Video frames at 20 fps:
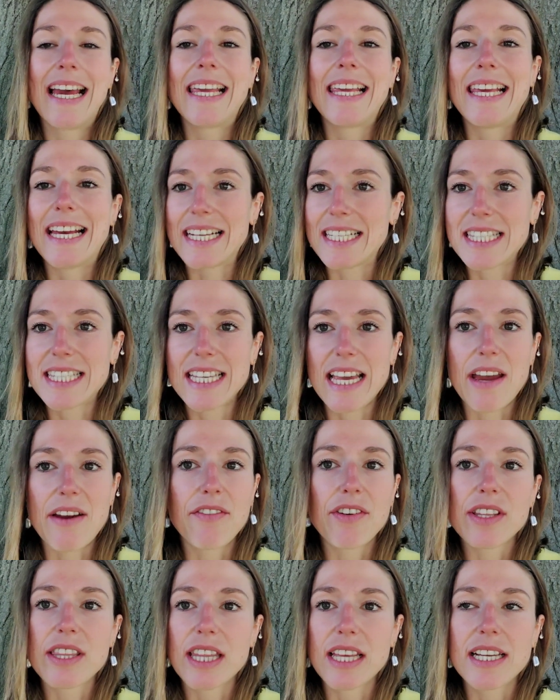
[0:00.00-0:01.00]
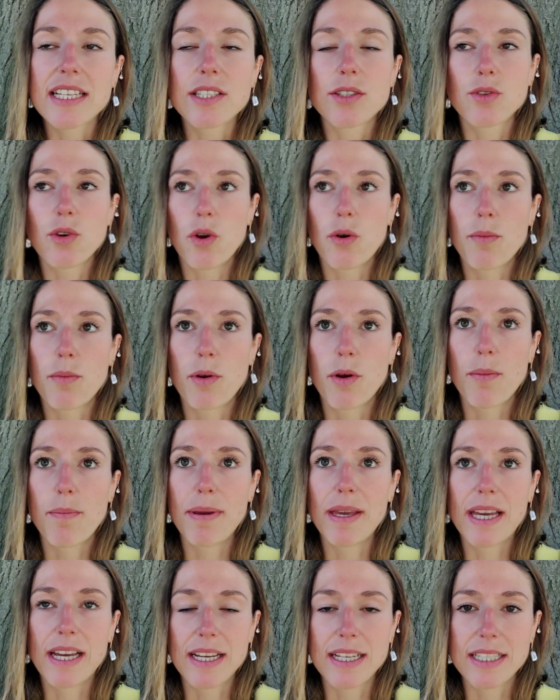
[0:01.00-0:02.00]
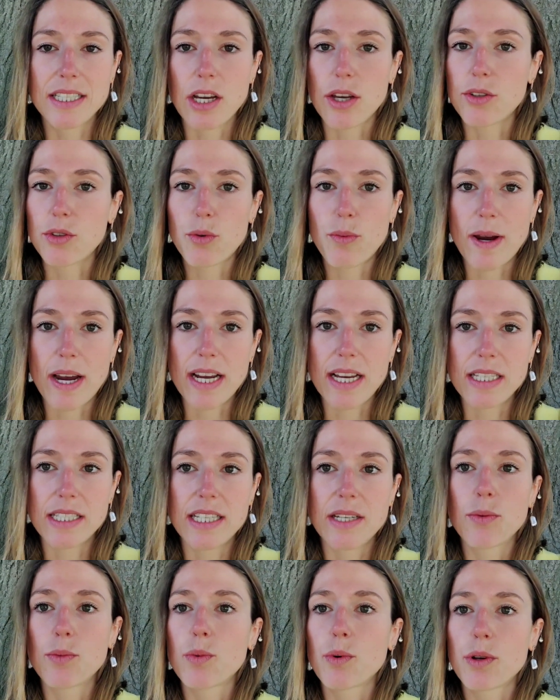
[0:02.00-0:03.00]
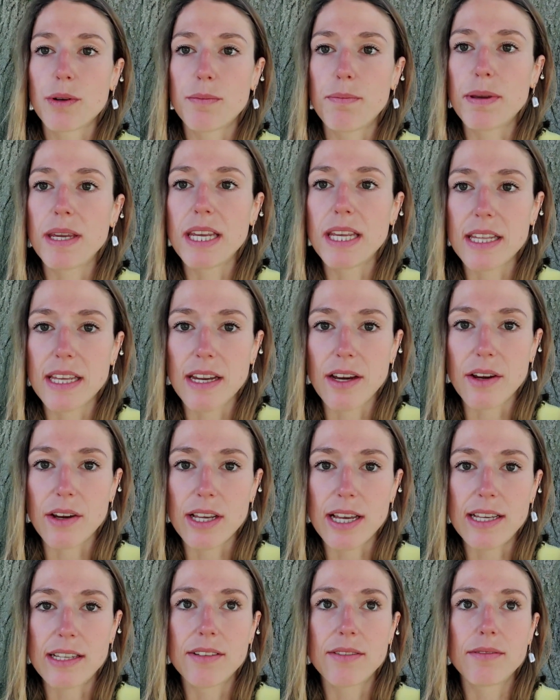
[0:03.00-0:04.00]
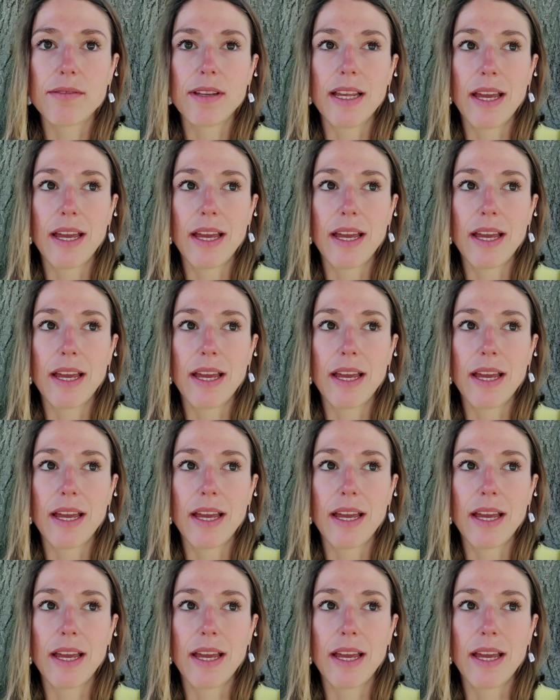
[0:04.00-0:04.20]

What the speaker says: Yes, everything is normal because otherwise it wouldn't be there. And